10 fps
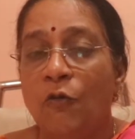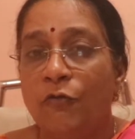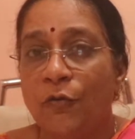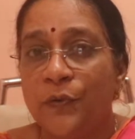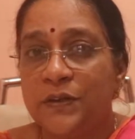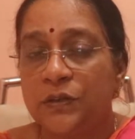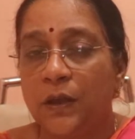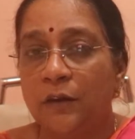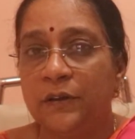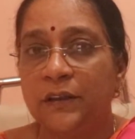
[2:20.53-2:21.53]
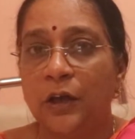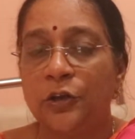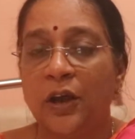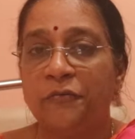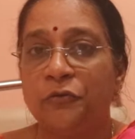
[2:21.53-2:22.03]
for which devata
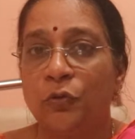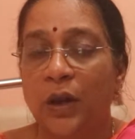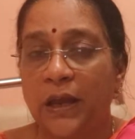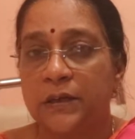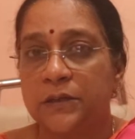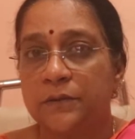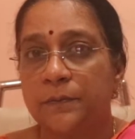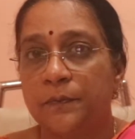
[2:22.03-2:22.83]
you have to light.